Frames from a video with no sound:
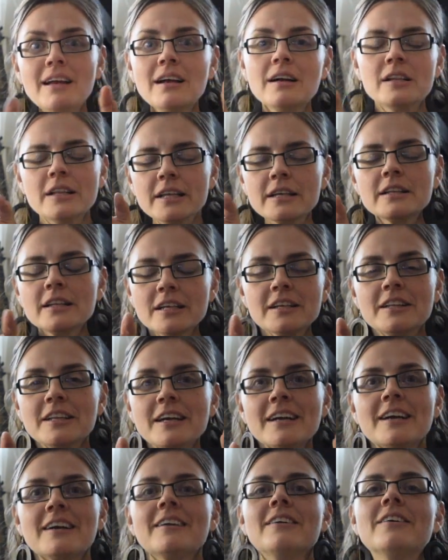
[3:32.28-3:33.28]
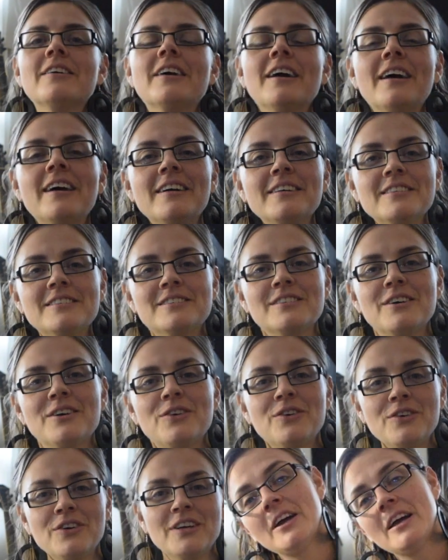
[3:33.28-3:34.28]
click, click, click. Okay,
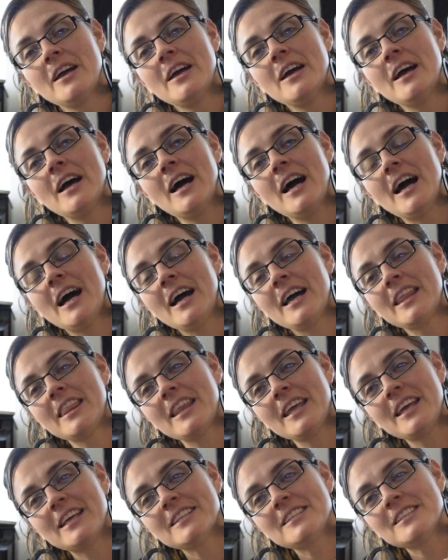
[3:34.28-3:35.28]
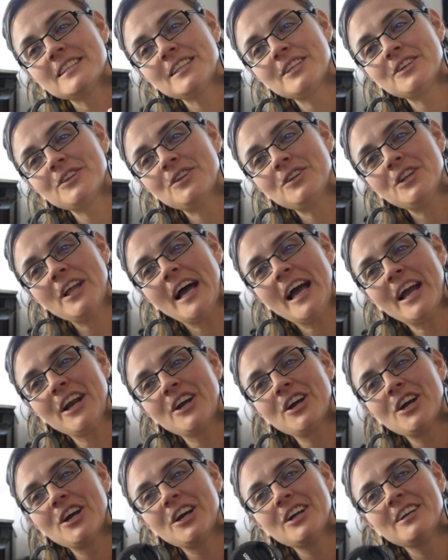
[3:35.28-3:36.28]
so I think it's a little
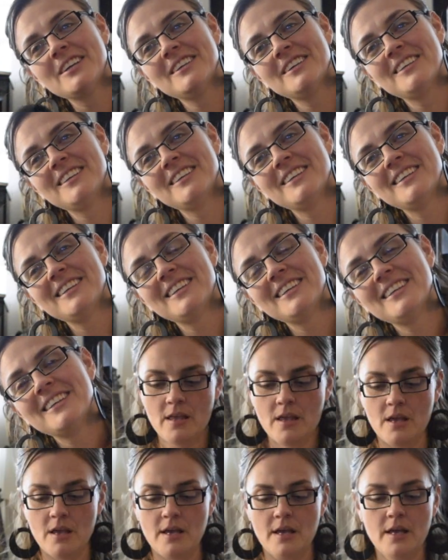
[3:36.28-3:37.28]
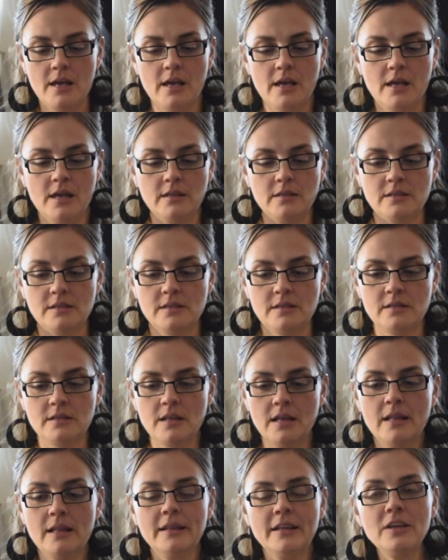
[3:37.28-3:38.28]
lighter. It's
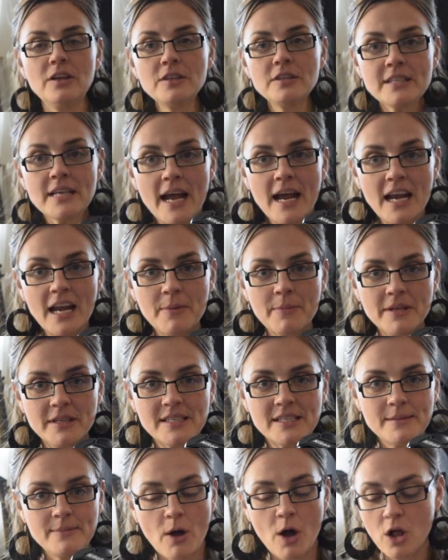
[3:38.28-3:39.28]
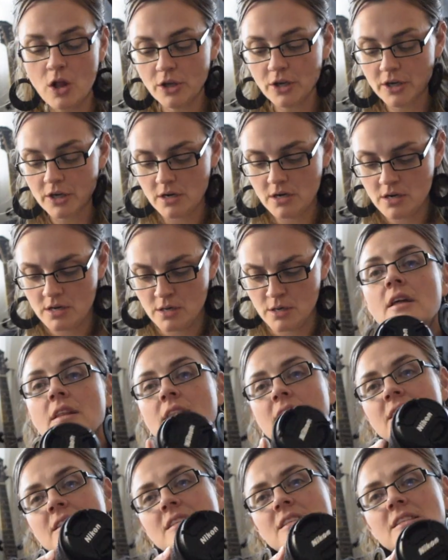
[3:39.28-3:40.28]
a little tiny bit smaller.
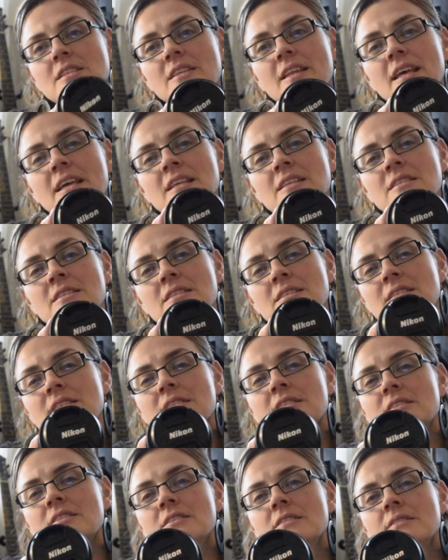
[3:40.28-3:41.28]
This lens